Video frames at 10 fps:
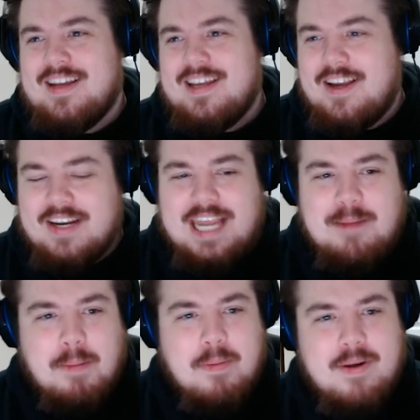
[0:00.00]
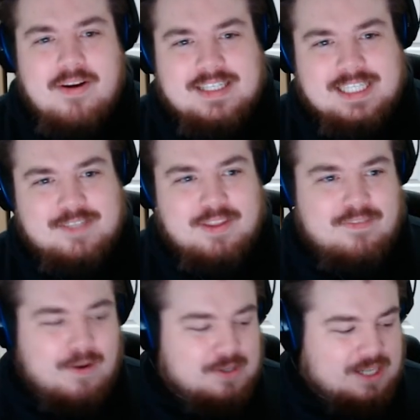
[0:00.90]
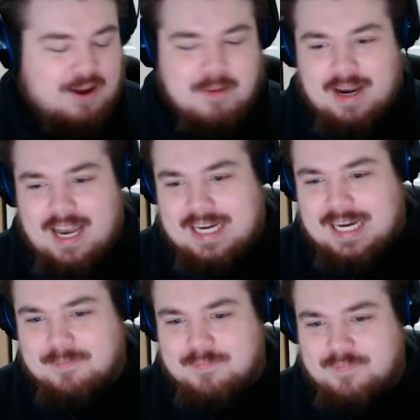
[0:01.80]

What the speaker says: You got to keep up appearances for the folks at home. I like it.